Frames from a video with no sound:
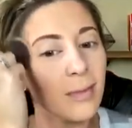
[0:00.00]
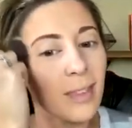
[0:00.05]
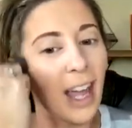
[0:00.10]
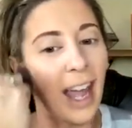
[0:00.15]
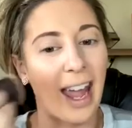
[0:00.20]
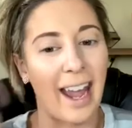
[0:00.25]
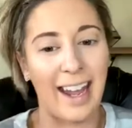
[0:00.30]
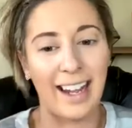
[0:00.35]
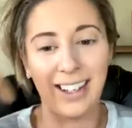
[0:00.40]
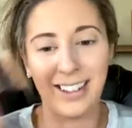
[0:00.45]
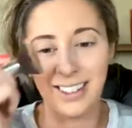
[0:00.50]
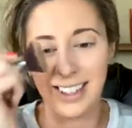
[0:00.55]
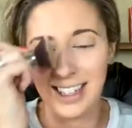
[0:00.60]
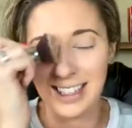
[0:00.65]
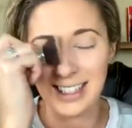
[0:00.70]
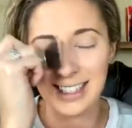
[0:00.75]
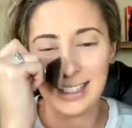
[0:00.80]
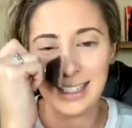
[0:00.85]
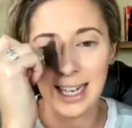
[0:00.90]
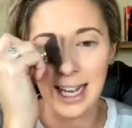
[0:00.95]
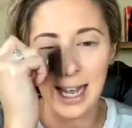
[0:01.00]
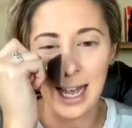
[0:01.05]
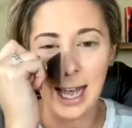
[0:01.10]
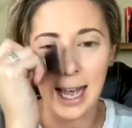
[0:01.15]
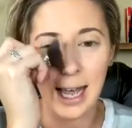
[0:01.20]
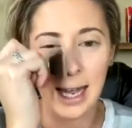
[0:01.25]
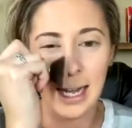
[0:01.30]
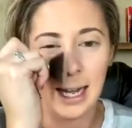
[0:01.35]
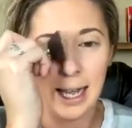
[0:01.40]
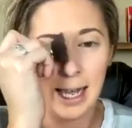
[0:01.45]
Hey,
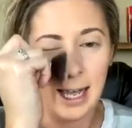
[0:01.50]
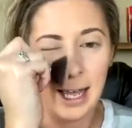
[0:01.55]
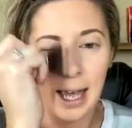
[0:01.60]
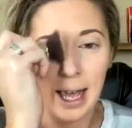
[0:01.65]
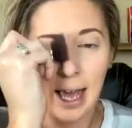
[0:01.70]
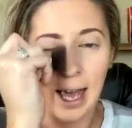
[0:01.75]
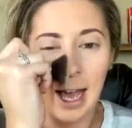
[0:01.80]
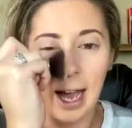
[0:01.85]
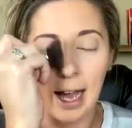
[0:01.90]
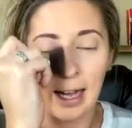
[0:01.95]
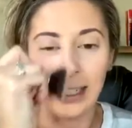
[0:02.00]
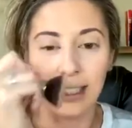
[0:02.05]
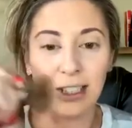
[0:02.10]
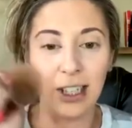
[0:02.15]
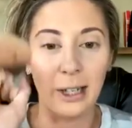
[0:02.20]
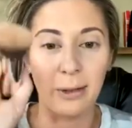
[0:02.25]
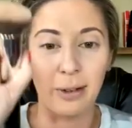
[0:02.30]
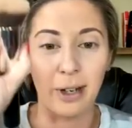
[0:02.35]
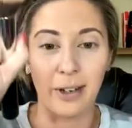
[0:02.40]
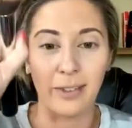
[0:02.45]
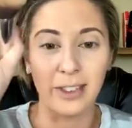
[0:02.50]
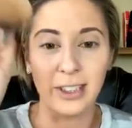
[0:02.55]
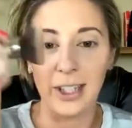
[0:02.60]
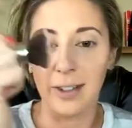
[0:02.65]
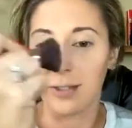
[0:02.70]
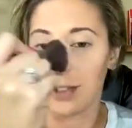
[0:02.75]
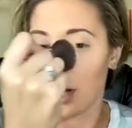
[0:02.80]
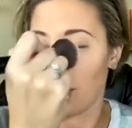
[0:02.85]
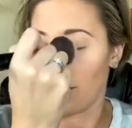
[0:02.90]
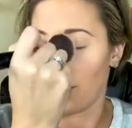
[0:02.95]
Kristen. I just take whatever's
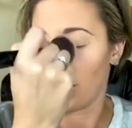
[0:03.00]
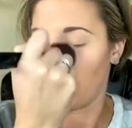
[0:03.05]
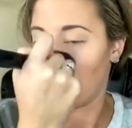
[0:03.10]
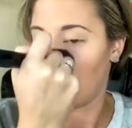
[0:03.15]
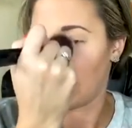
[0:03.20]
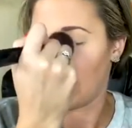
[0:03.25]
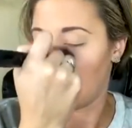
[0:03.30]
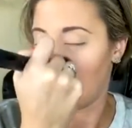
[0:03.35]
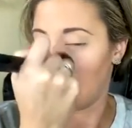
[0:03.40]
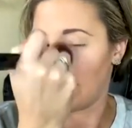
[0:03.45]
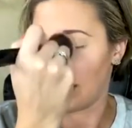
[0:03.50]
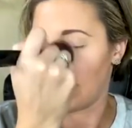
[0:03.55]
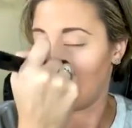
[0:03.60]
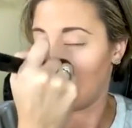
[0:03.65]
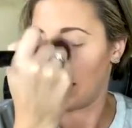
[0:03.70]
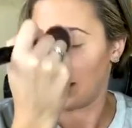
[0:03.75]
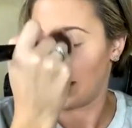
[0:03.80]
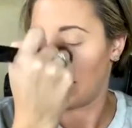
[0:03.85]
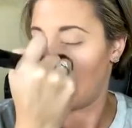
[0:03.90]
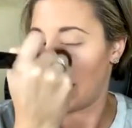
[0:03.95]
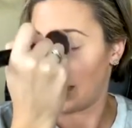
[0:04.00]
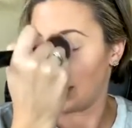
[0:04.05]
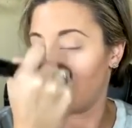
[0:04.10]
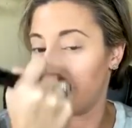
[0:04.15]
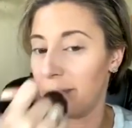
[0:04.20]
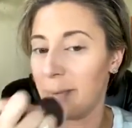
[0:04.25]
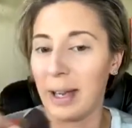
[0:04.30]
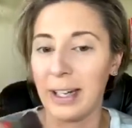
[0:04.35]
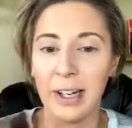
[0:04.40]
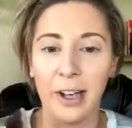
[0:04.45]
left over and kind of hit the edge
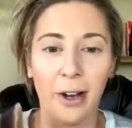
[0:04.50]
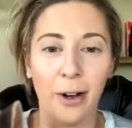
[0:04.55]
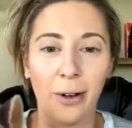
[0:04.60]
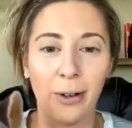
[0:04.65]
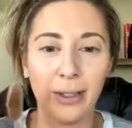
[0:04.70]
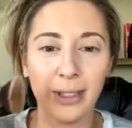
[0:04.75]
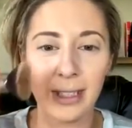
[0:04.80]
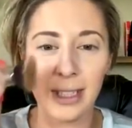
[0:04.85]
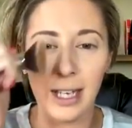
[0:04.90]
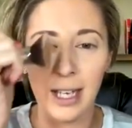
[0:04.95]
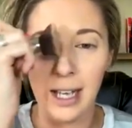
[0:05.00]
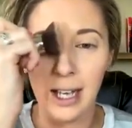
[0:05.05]
of my nose,